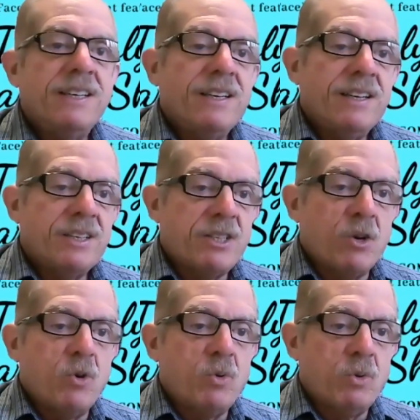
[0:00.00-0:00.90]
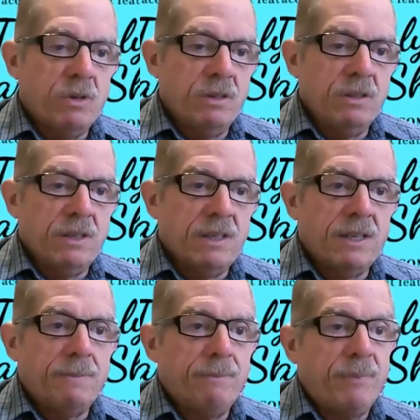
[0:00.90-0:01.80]
care is the Desert
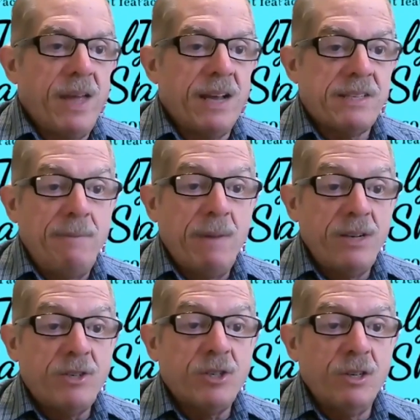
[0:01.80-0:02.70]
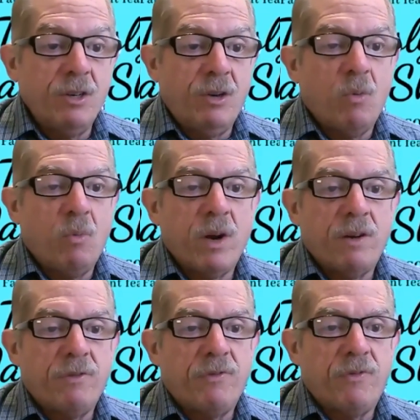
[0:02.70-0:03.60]
Oasis um,
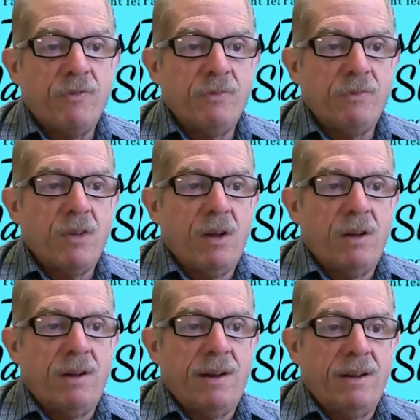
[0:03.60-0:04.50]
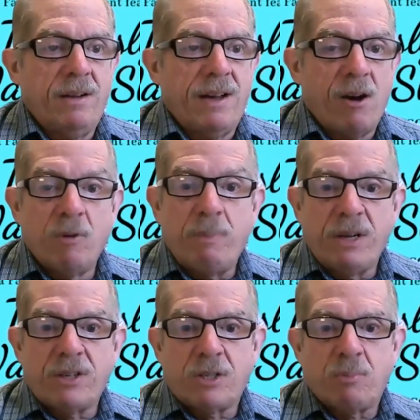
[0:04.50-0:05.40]
healthcare. And so we're going to
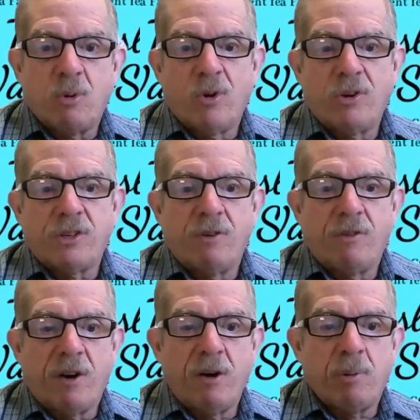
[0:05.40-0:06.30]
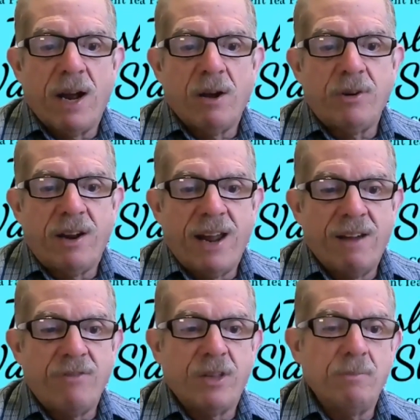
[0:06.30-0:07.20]
introduce uh, Felice
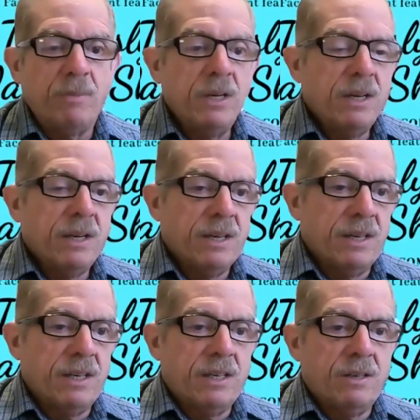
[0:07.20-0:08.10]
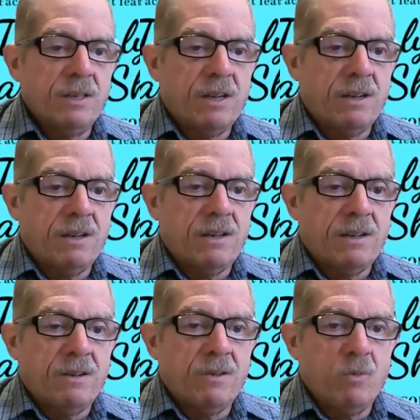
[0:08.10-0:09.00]
Chiapparini, who is the community development
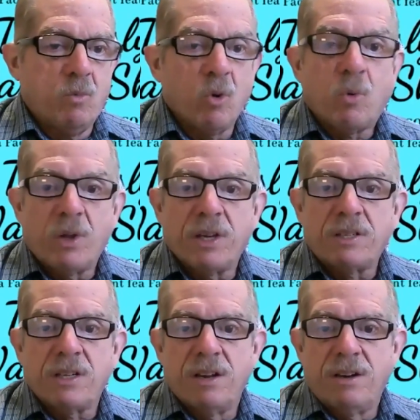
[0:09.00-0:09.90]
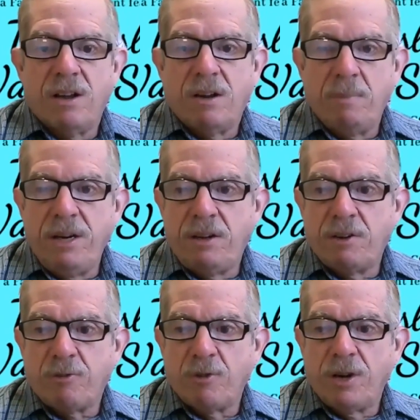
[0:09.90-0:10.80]
specialist for Desert
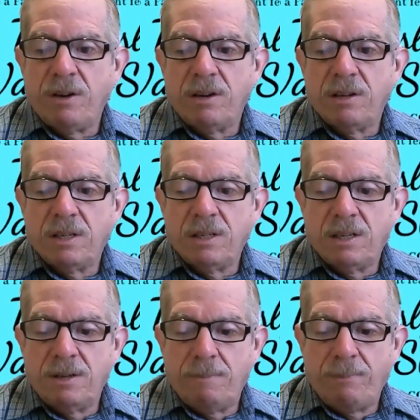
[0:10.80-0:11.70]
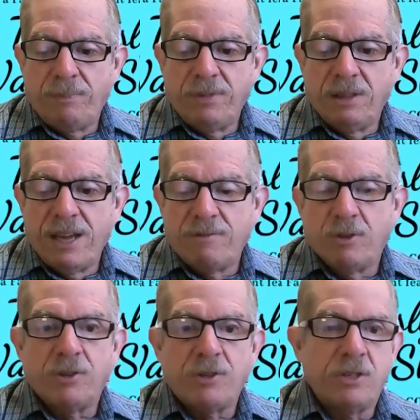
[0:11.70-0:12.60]
Oasis. Um, how are you,
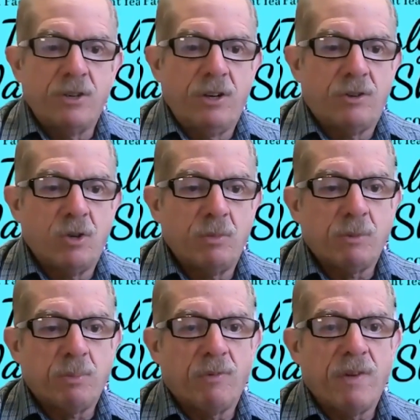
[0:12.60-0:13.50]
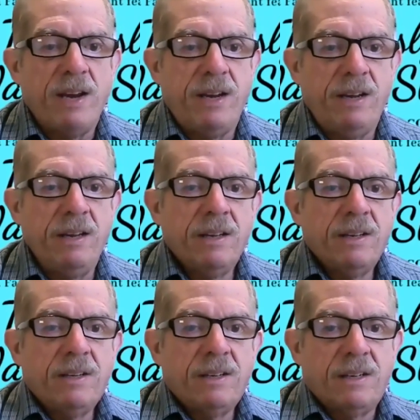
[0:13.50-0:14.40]
Felice? Good
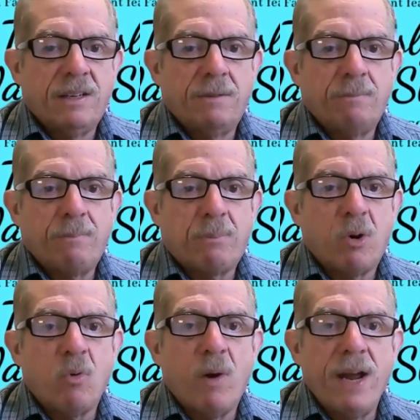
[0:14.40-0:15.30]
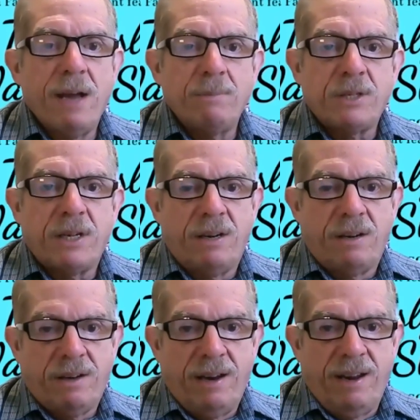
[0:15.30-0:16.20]
morning, Jack. Thanks for having
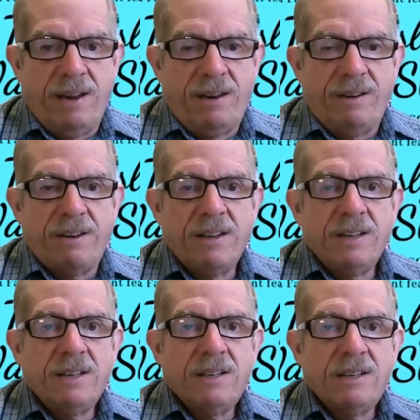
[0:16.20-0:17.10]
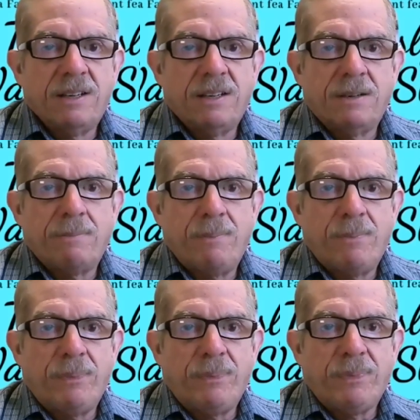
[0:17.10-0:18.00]
me on today. And good morning to uh,
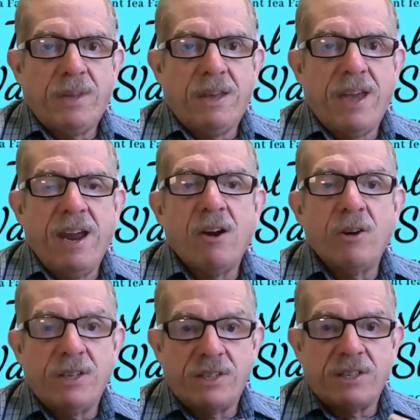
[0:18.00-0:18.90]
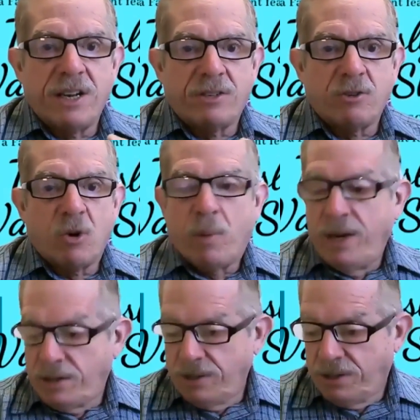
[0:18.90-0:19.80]
all of the Joslyn members out
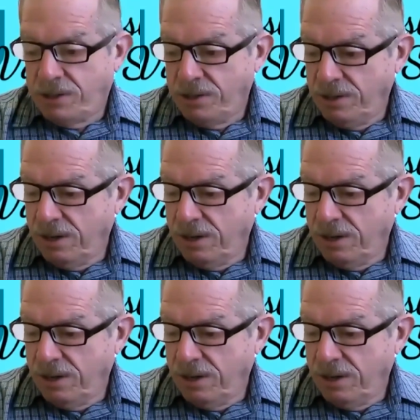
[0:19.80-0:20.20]
there today.